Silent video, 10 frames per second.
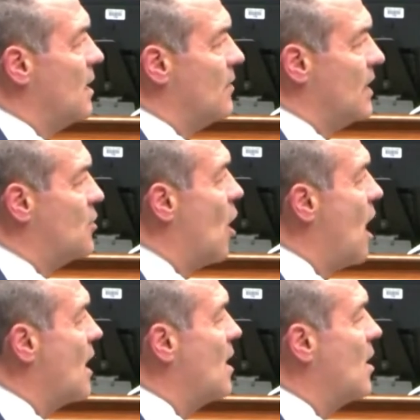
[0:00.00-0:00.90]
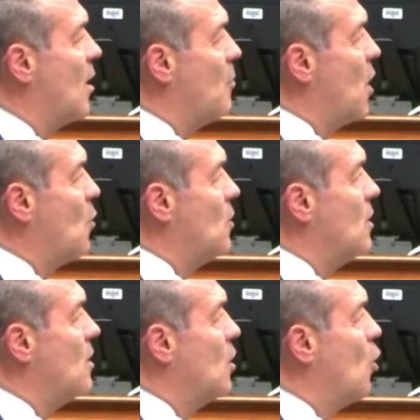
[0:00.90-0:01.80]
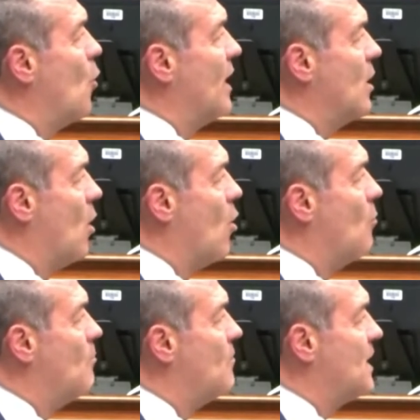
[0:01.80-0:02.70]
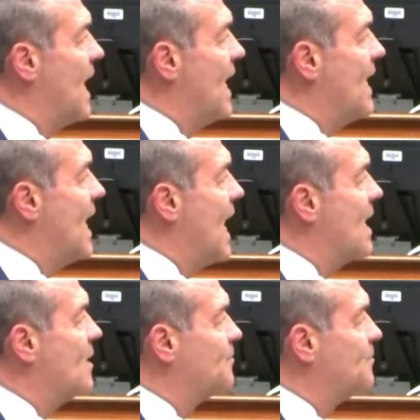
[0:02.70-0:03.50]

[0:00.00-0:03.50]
They talk about going home to Antioch.